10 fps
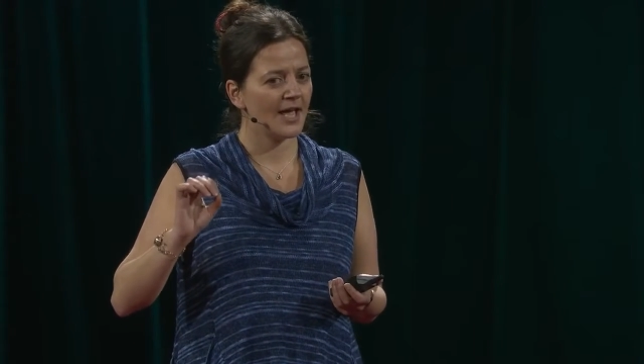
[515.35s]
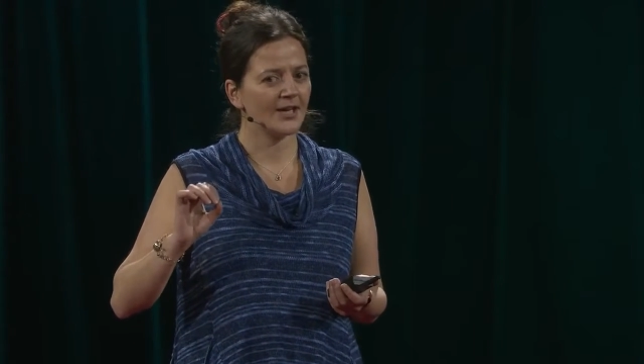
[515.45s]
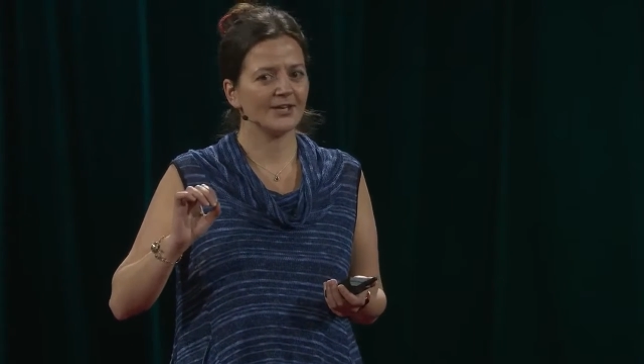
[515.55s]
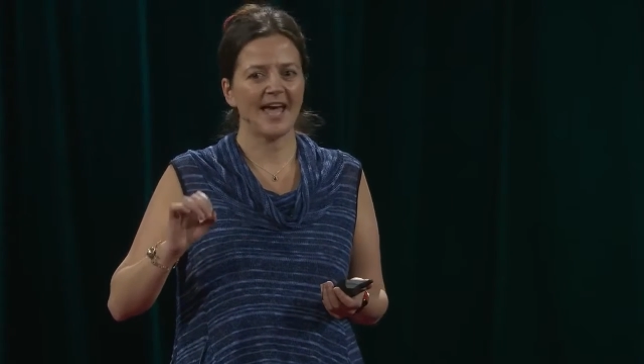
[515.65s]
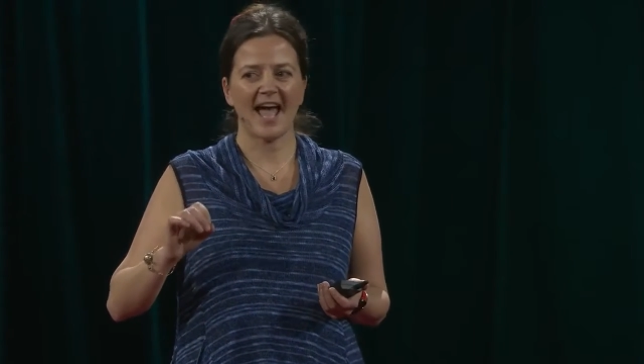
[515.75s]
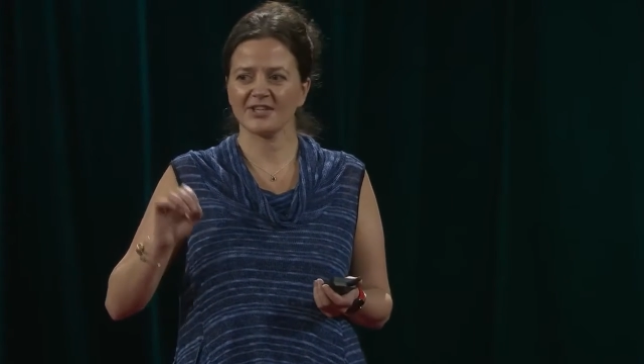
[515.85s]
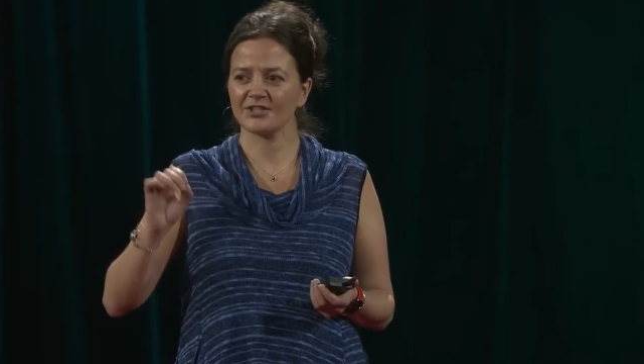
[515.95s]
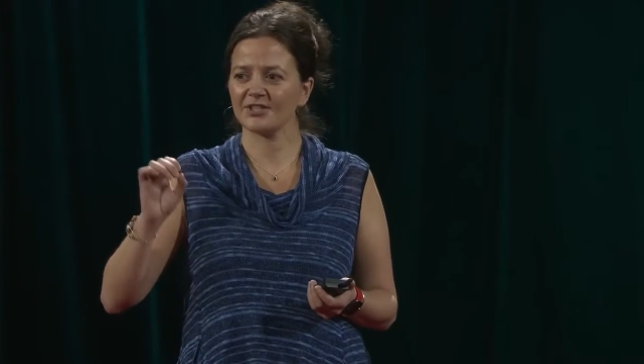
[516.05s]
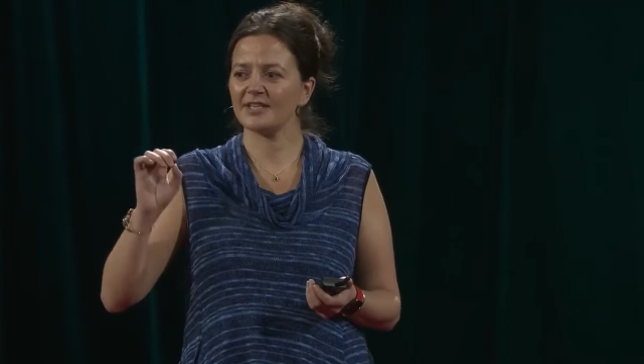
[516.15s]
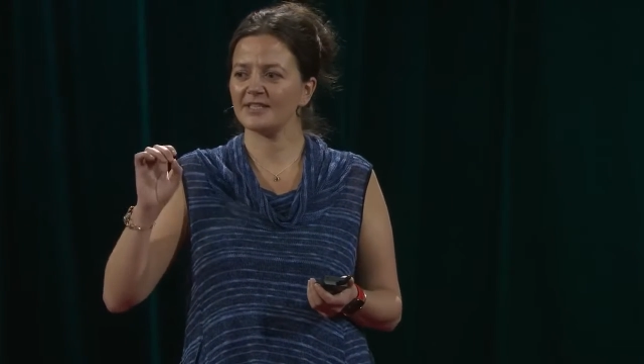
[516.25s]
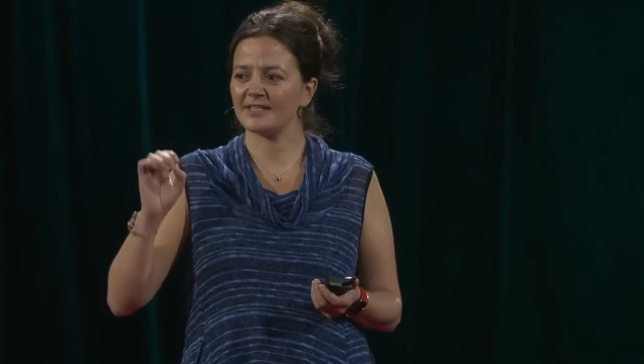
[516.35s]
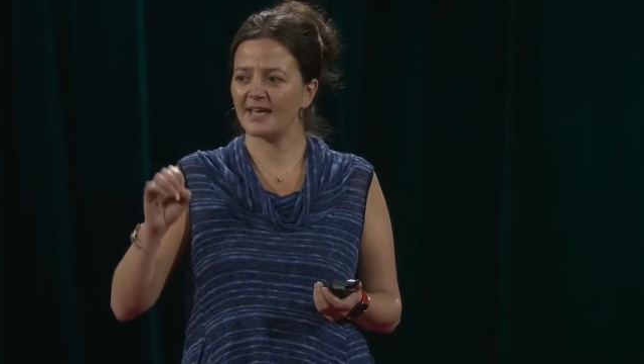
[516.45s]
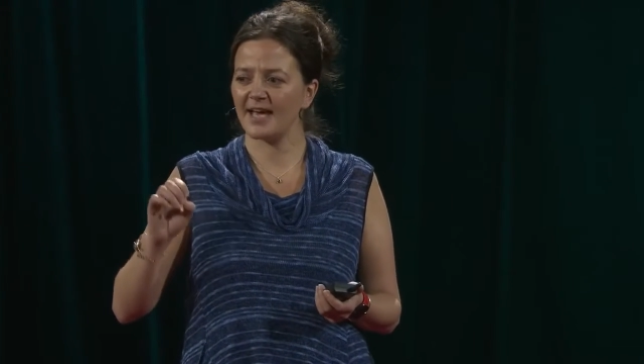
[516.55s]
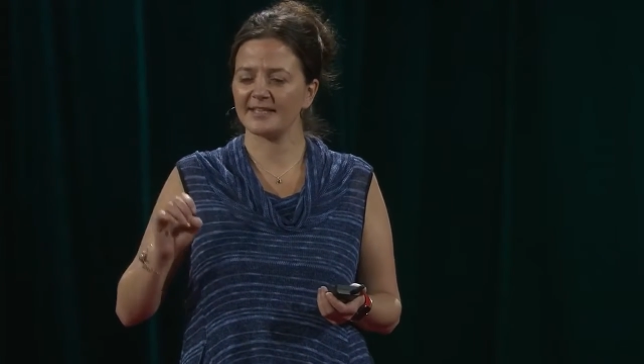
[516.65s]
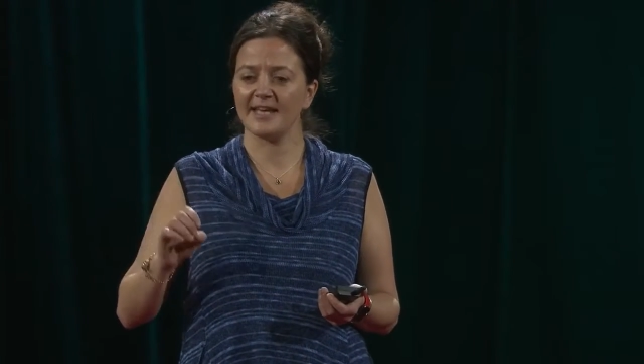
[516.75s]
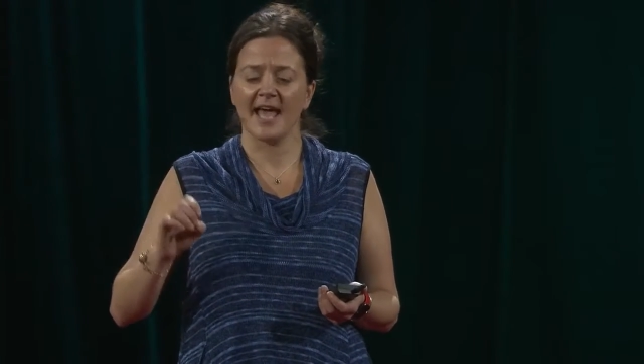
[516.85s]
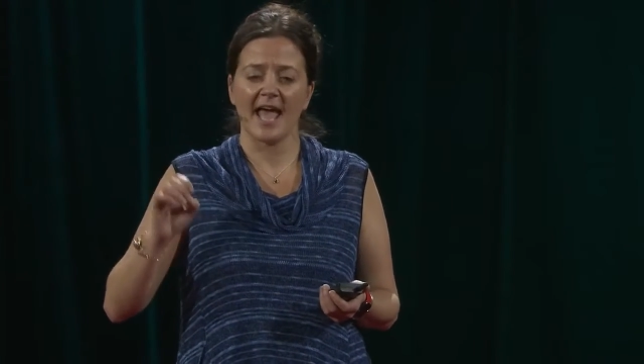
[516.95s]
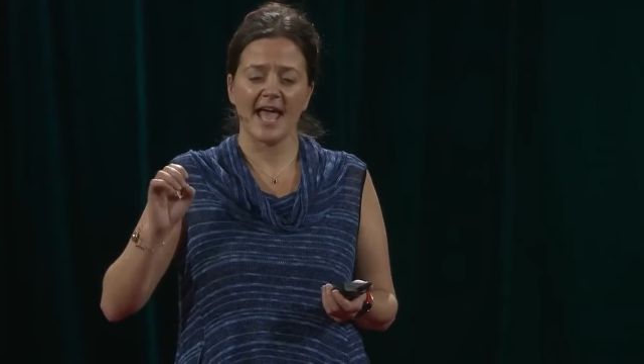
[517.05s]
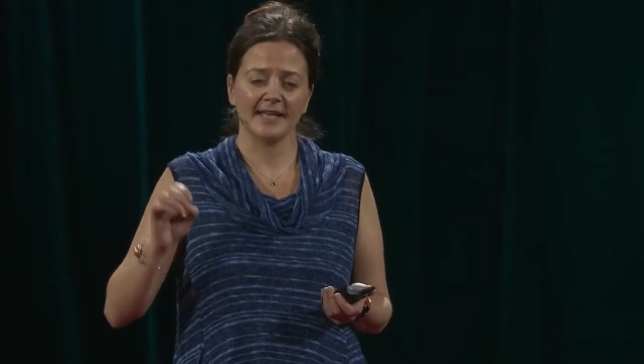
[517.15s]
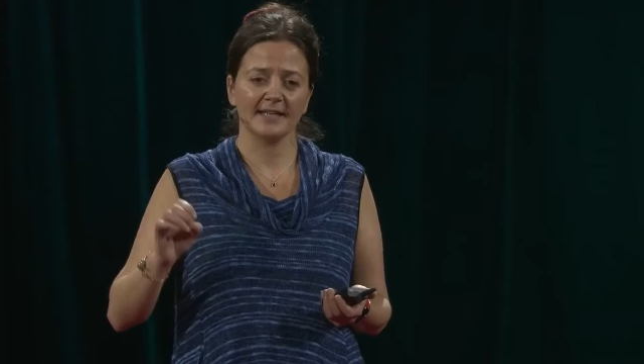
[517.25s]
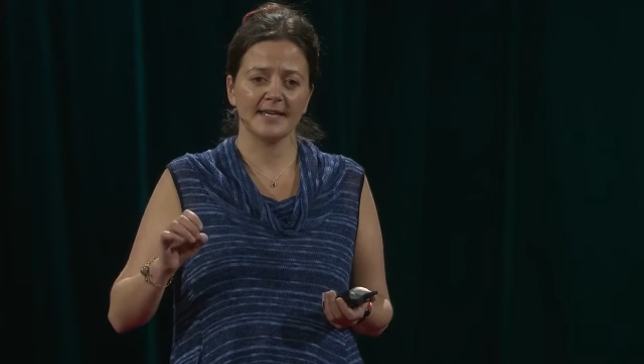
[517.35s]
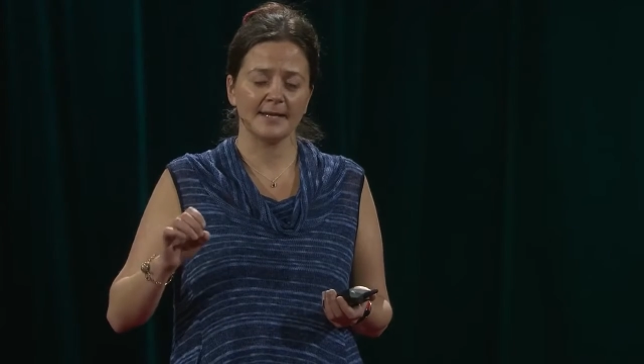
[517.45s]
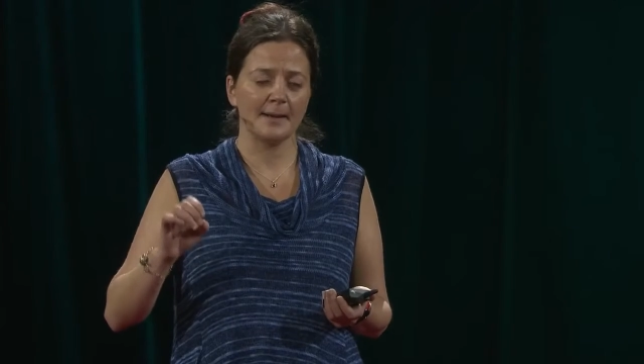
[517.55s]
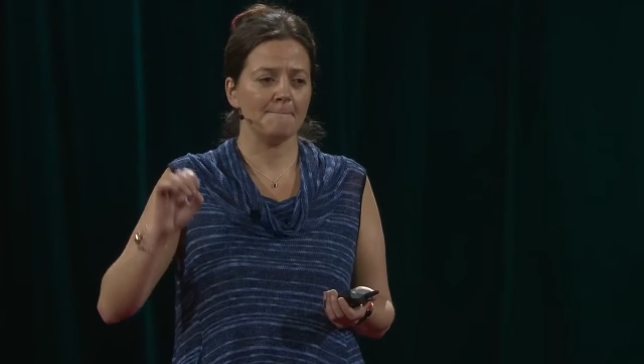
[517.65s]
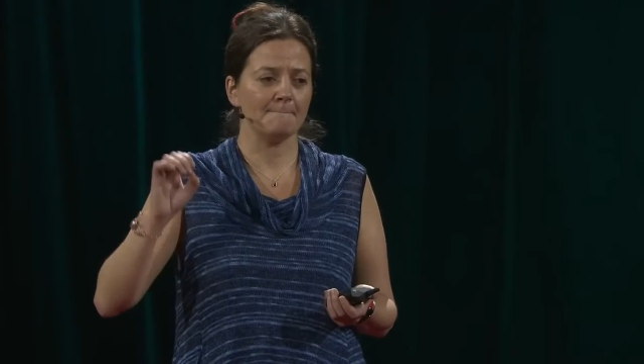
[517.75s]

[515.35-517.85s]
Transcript: it could actually detect alien